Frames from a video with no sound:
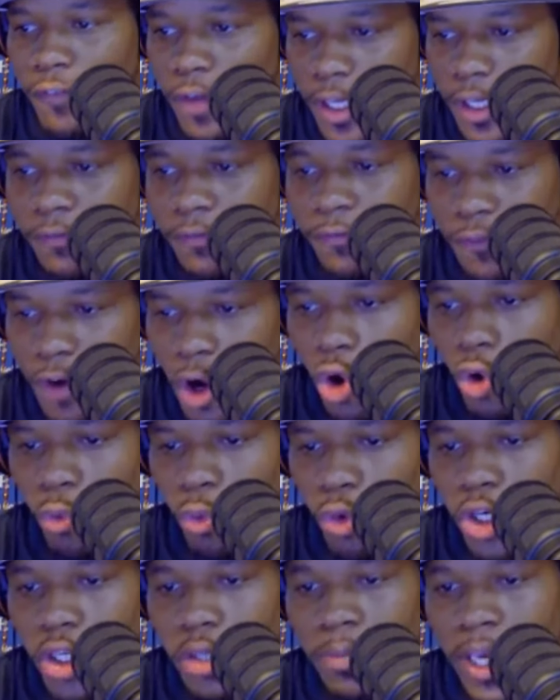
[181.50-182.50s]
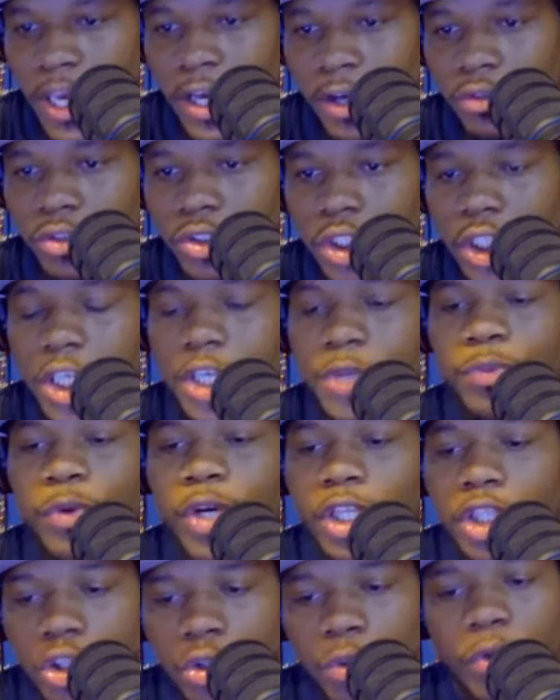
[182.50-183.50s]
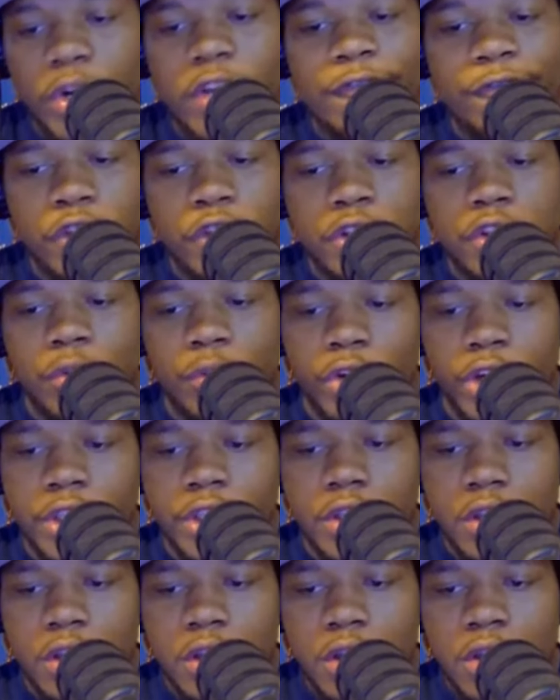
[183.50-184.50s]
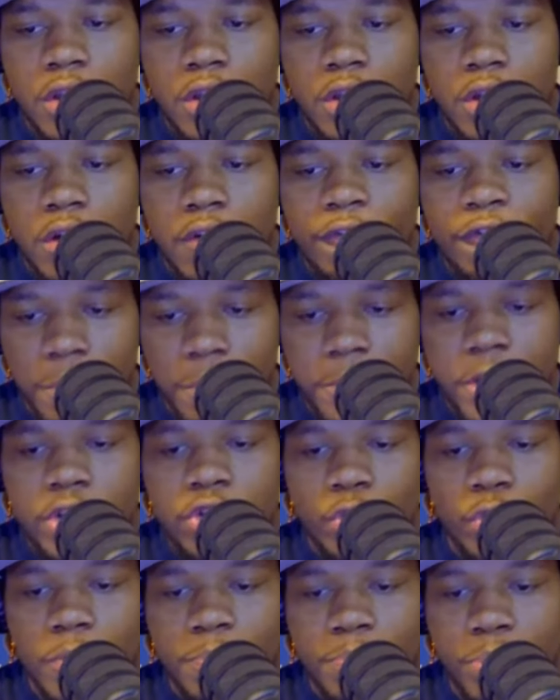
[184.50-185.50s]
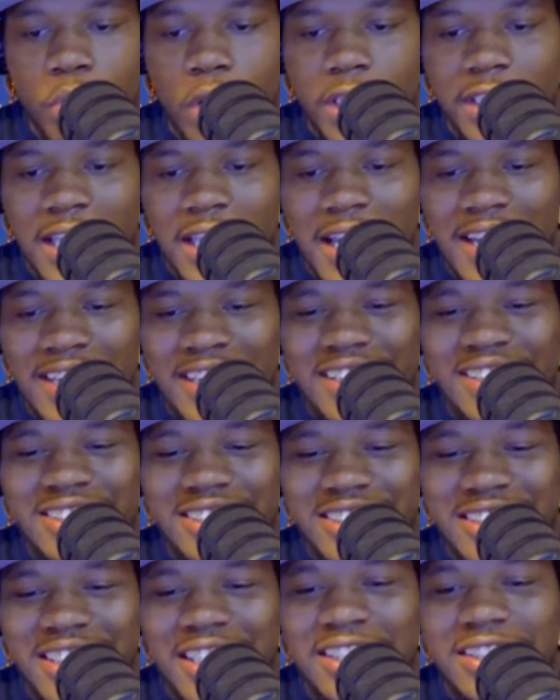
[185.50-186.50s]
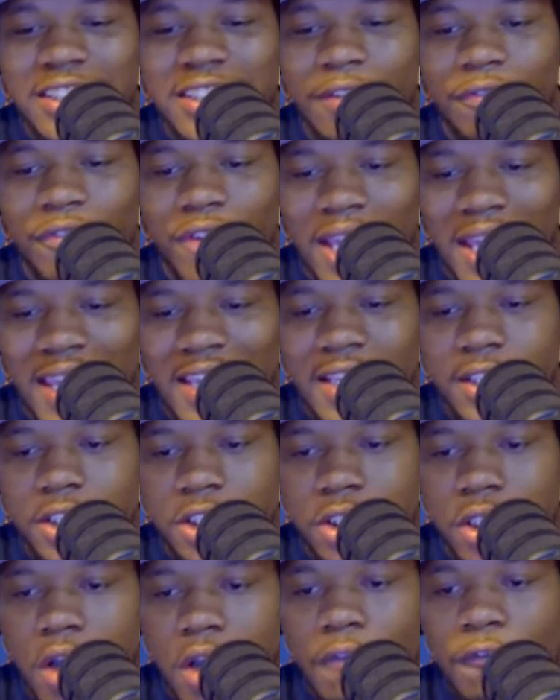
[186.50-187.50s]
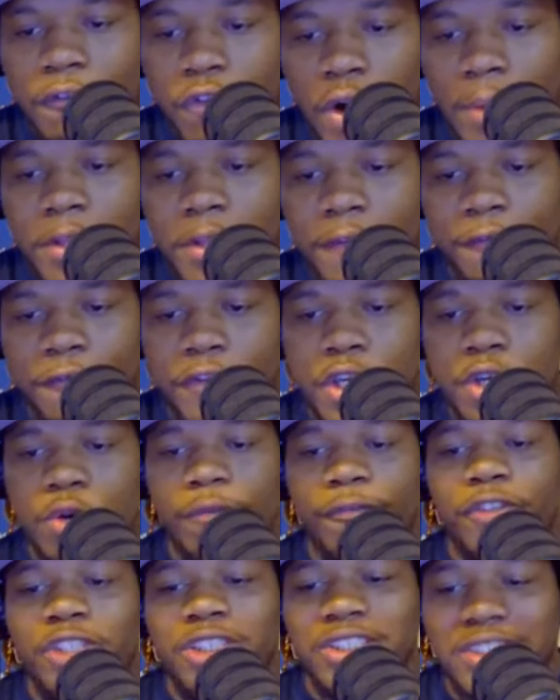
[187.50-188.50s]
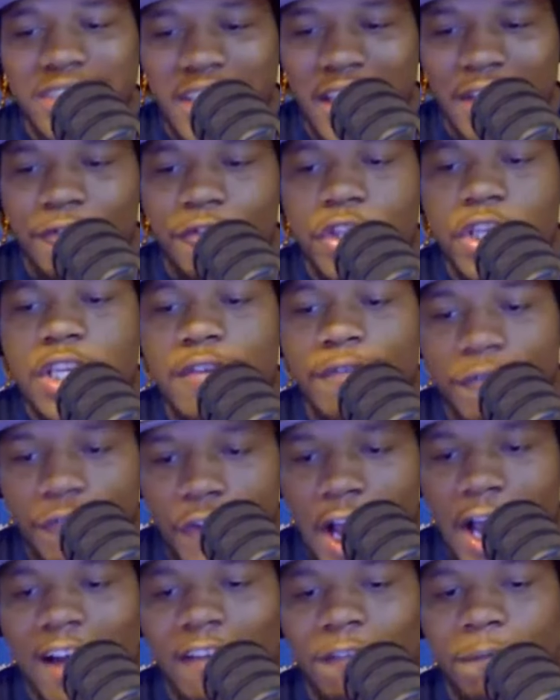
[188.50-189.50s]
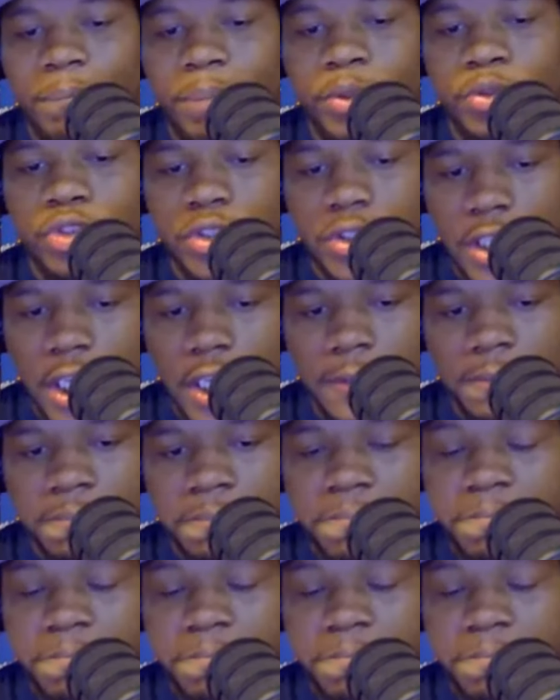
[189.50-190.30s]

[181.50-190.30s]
and 4 rebounds. He went 3 for 3 from the three-point line and 6 of 8 from the field for 75%.